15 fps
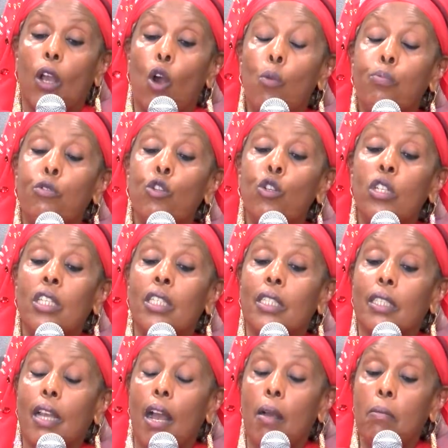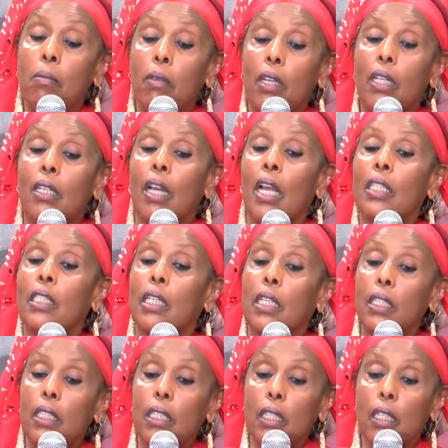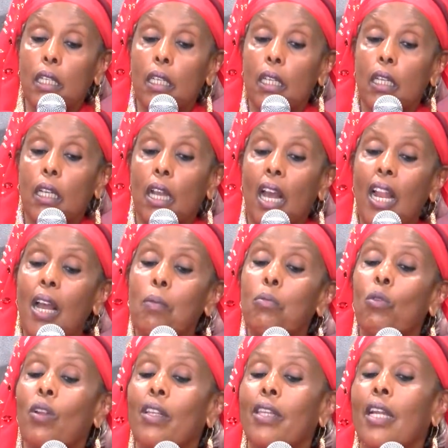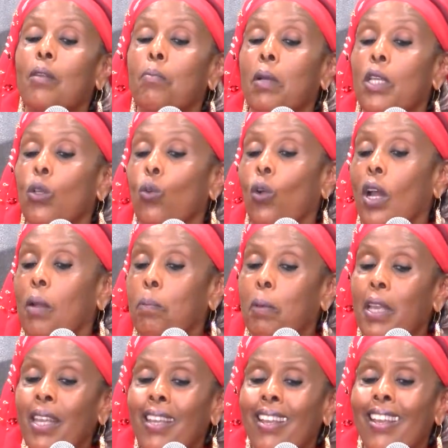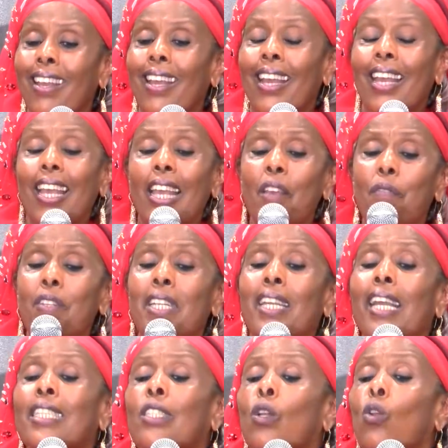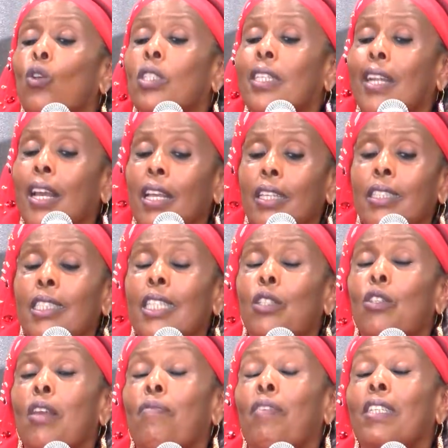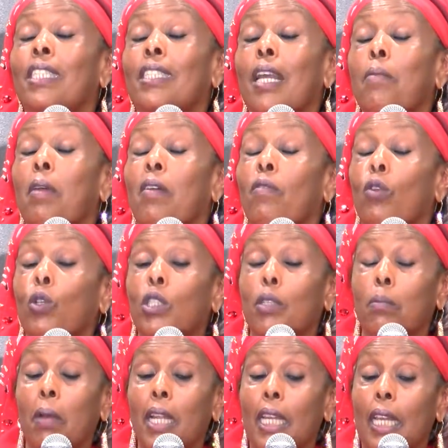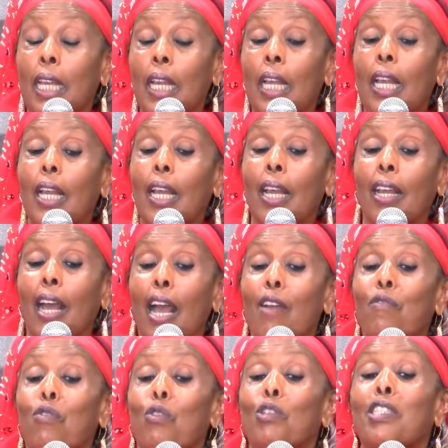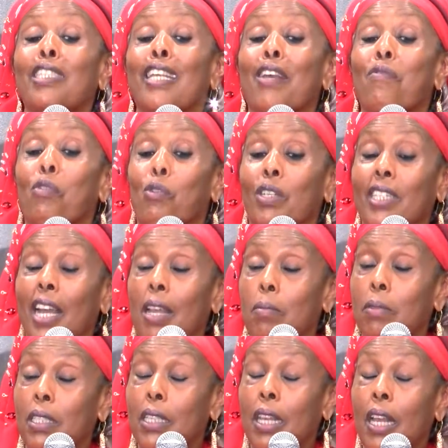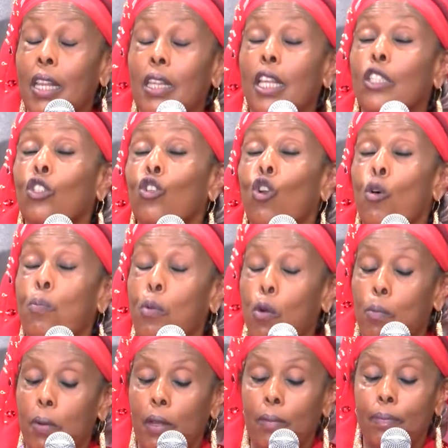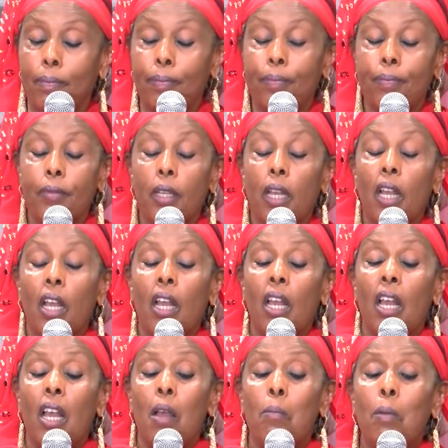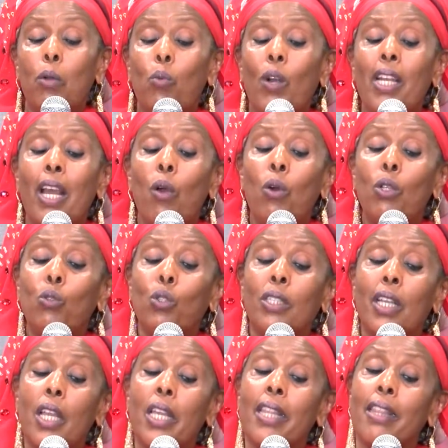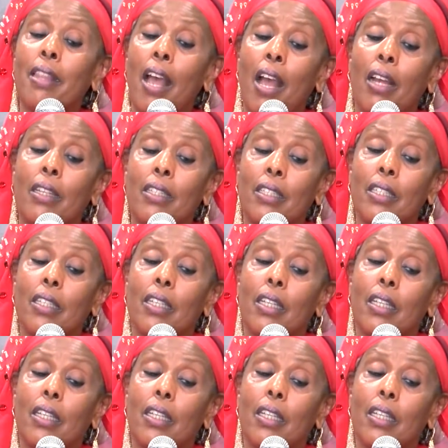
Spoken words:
opportunities come, it has a risk. Alhamdulillah, that money you can pay. If it gets lost now, is it the first time I've lost money? I've lost several times. There's no problem. But what I want to say in that,